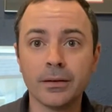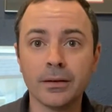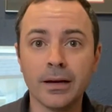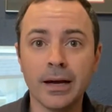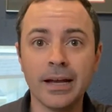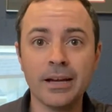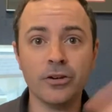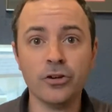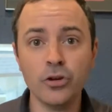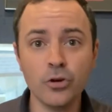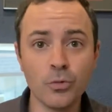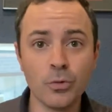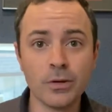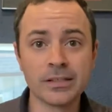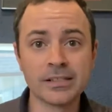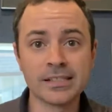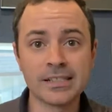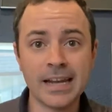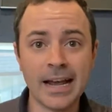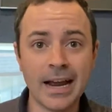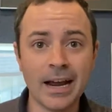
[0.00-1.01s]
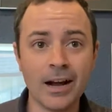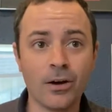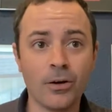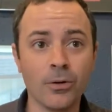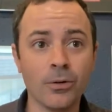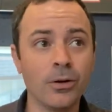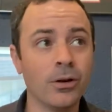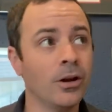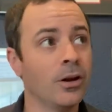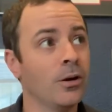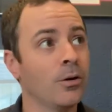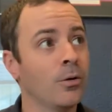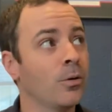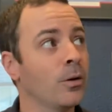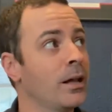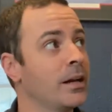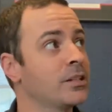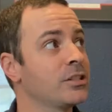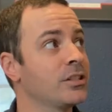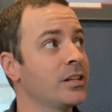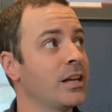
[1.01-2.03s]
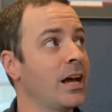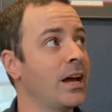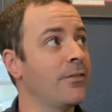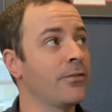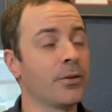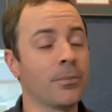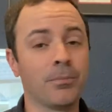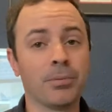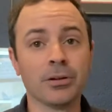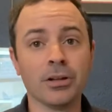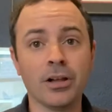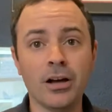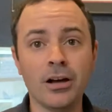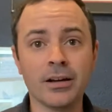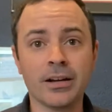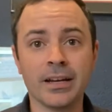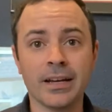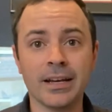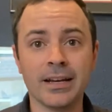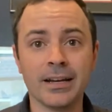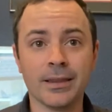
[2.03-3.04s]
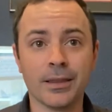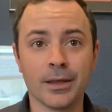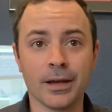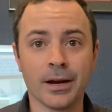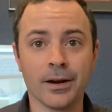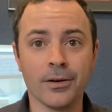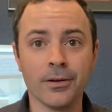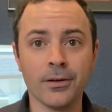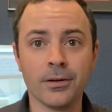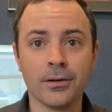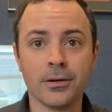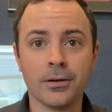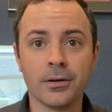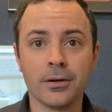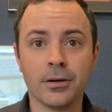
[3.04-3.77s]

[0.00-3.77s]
And new ones now will actually have the plug in there